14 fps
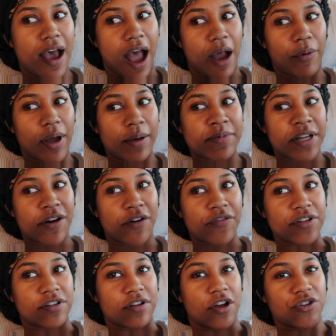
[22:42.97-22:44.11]
I will update y'all on
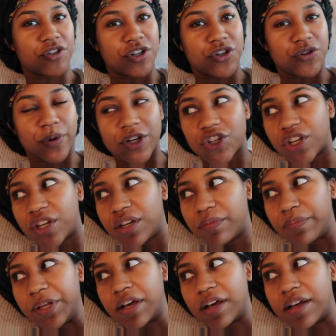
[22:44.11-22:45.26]
this laundry situation
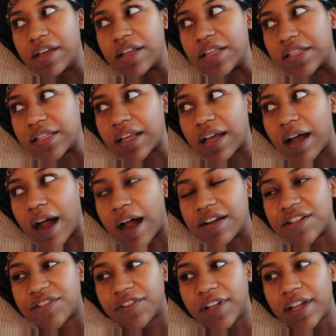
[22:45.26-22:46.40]
because I
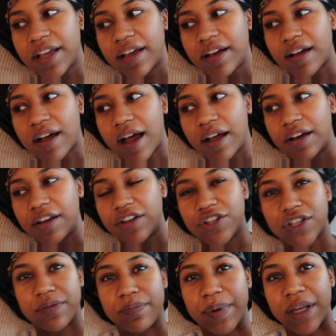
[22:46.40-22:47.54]
just feel like I could have
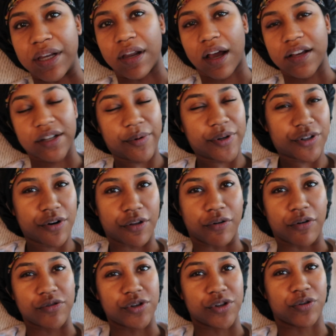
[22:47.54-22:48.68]
just been, because I wanted to go to the
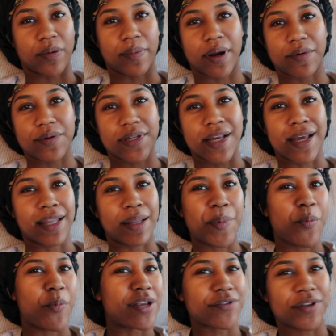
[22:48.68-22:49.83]
grocery store, but I was like, let
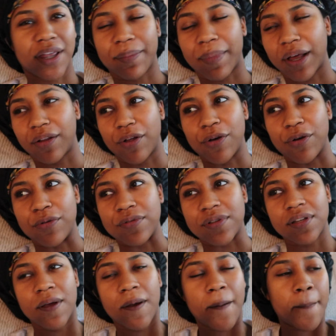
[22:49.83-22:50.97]
me wait to get my
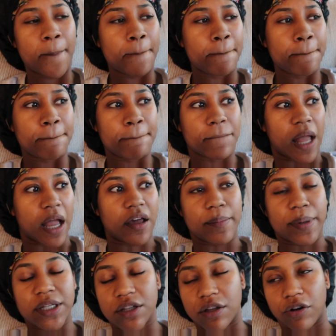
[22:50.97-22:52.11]
clothes. I could
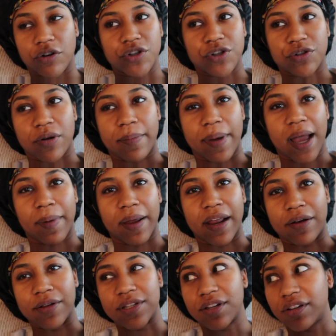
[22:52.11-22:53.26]
have been to the grocery store and back by
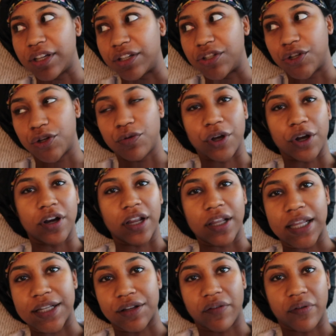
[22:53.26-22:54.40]
now. It's literally two thirty and
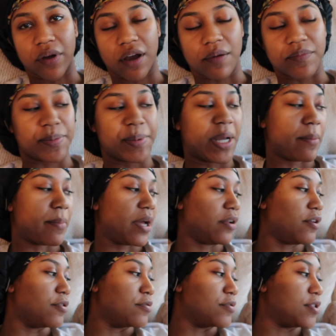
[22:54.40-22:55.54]
they still haven't come to pick up my
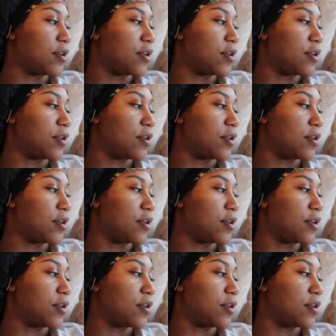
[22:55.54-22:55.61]
clothes.